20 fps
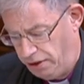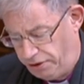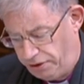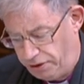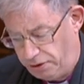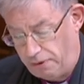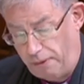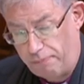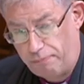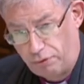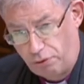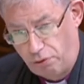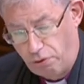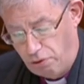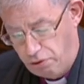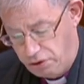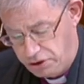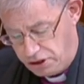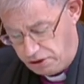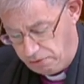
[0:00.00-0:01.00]
through a
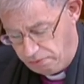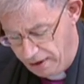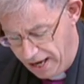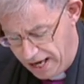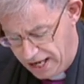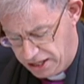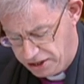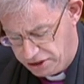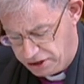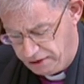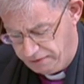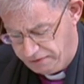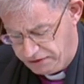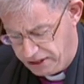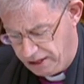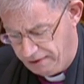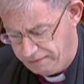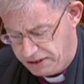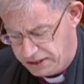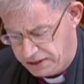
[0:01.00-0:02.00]
broad range of
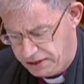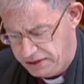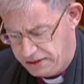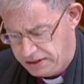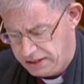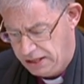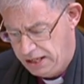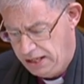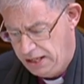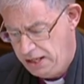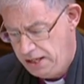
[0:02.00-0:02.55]
services,